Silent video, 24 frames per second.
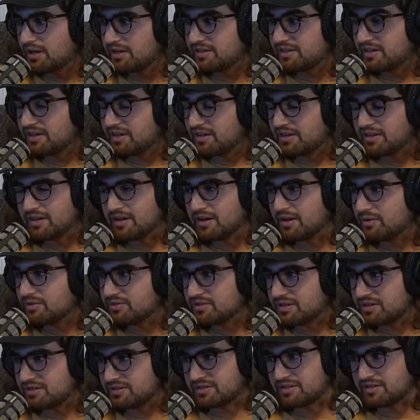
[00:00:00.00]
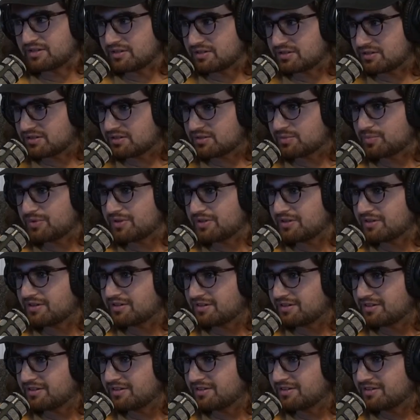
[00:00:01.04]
I did, and then I was instantly suspended.